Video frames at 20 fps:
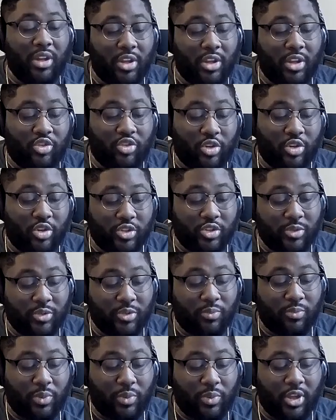journalism,
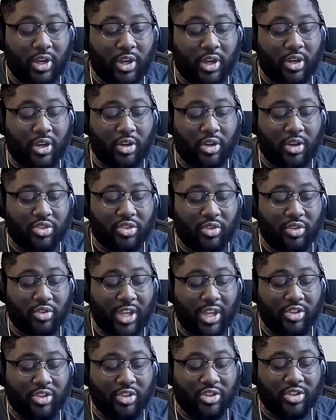but also like
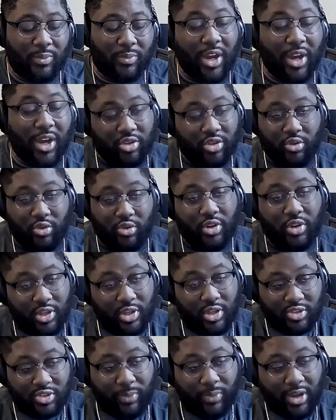just about you and
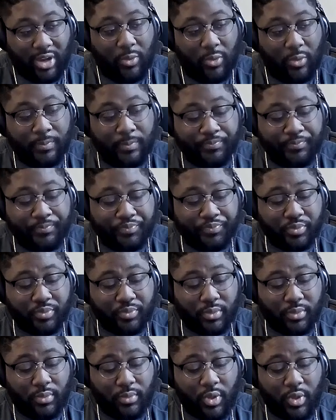just about
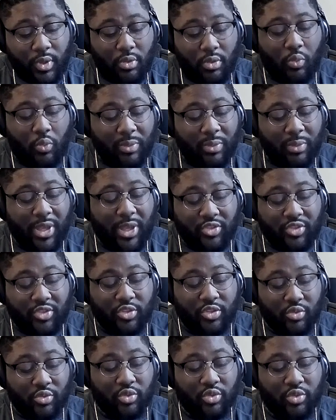what makes
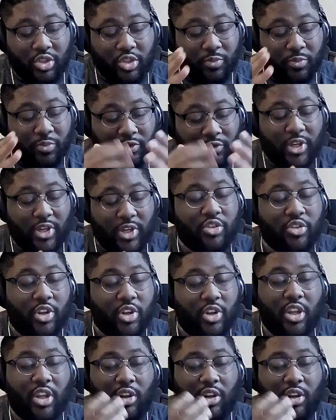you such a professional
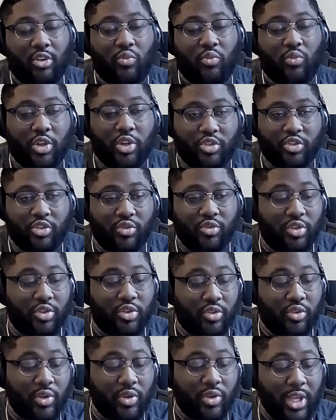and what you
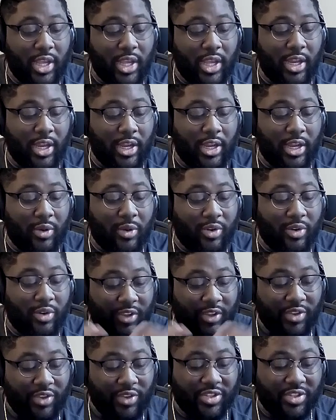do. And I want to give
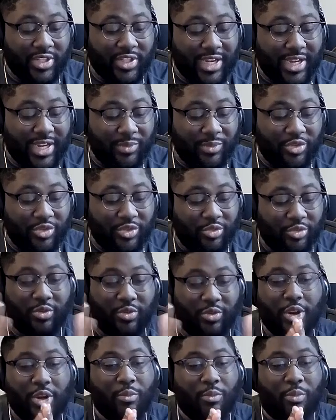you this time to
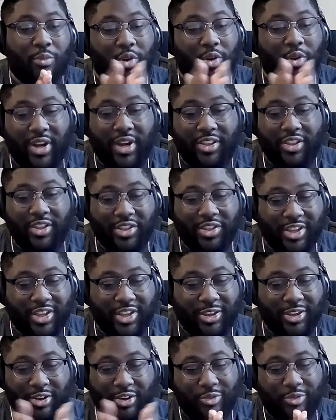promote
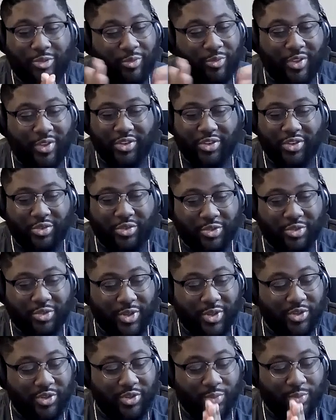anything, whether social media
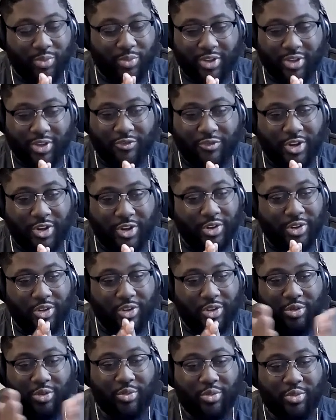is where people can follow
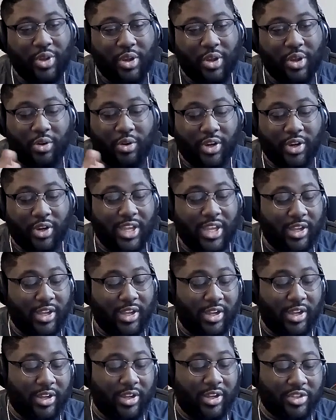you or get
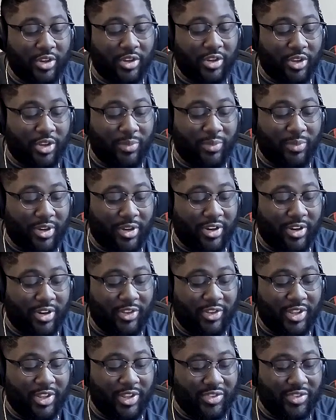to know you better and
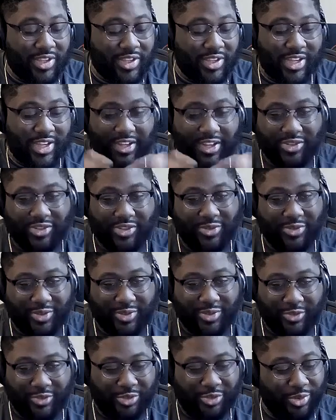things like that. So the
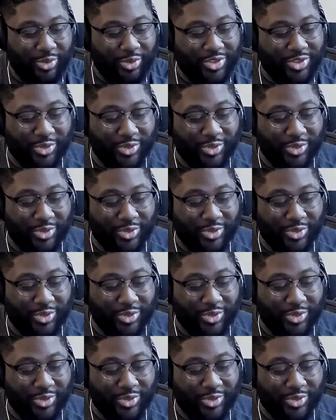floor is yours